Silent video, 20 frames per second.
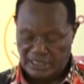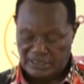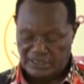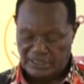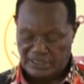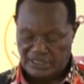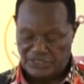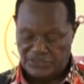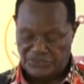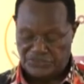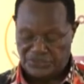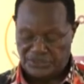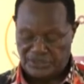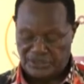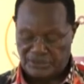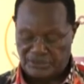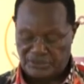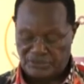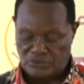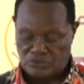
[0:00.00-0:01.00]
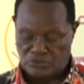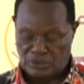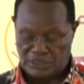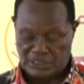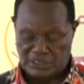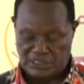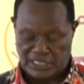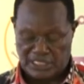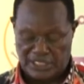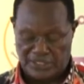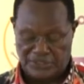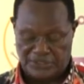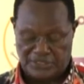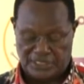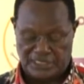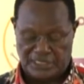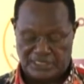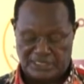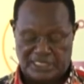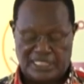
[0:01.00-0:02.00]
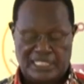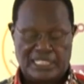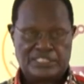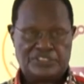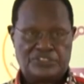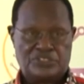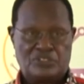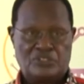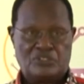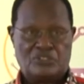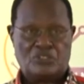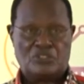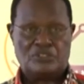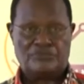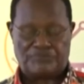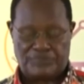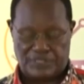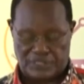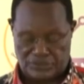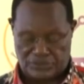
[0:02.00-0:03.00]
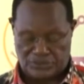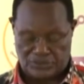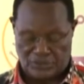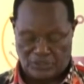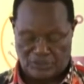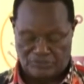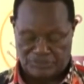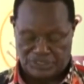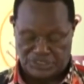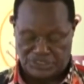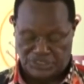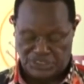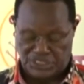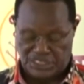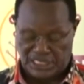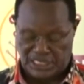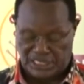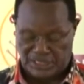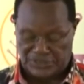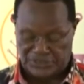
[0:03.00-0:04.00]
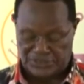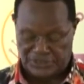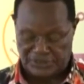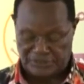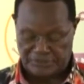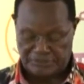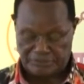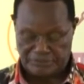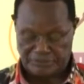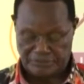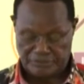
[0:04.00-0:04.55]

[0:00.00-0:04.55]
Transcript: at this 28th International Conference of Engineers.